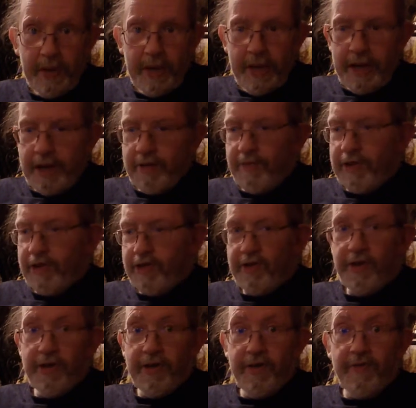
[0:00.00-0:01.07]
And when I
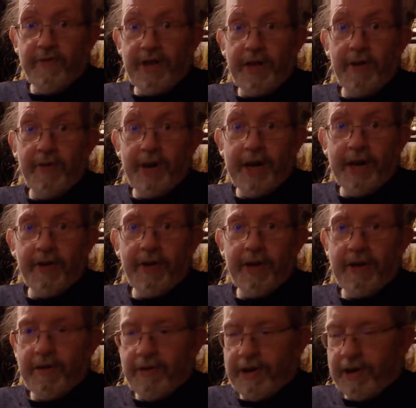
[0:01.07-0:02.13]
shot this video
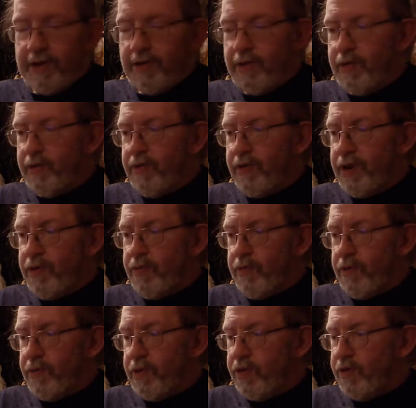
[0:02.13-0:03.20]
earlier, I had no sound,
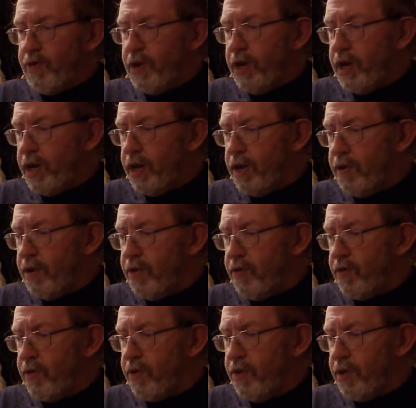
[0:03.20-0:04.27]
which
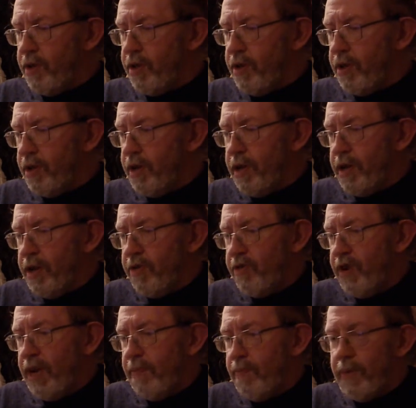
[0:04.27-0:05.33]
is a
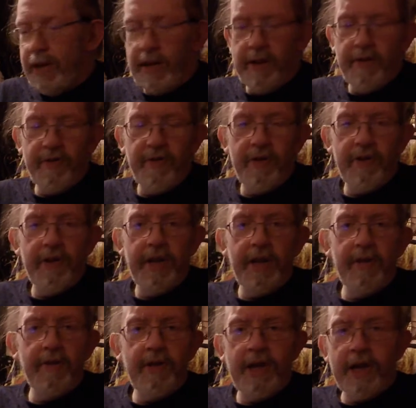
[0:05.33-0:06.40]
shame, because you could
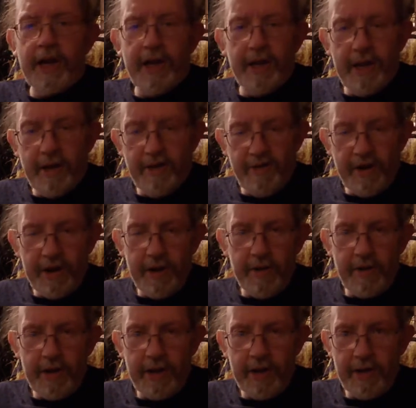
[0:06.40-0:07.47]
hear the ID
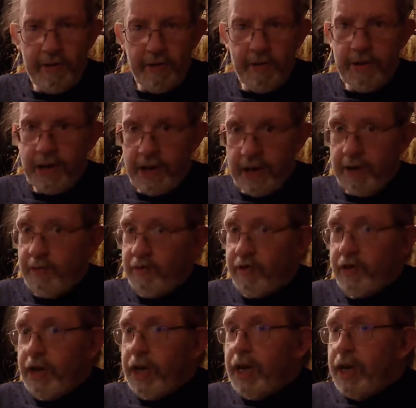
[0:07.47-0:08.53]
Chatelaine on the couch
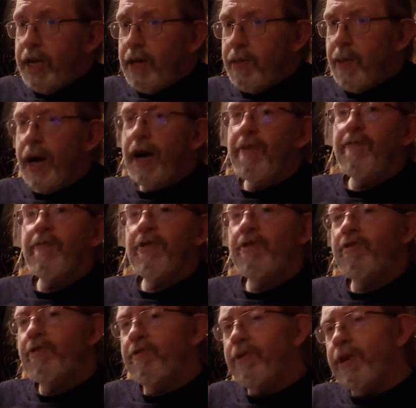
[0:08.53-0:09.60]
laugh as
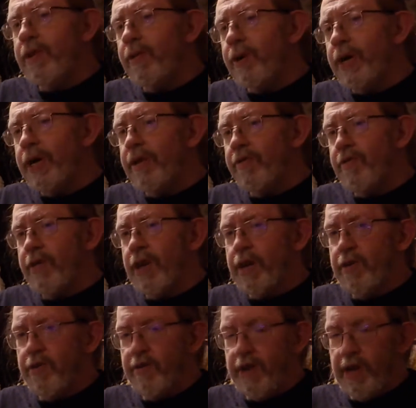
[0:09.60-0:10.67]
she realised
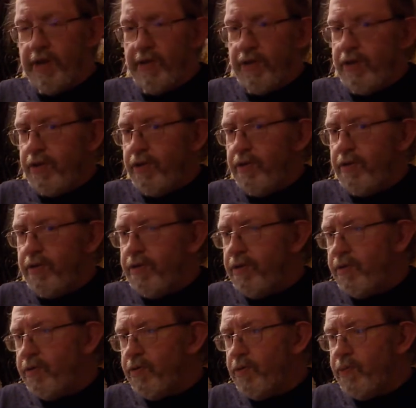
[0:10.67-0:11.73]
that she hasn't done
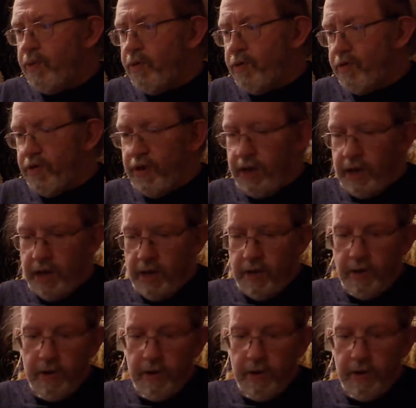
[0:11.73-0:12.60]
her reports yet either.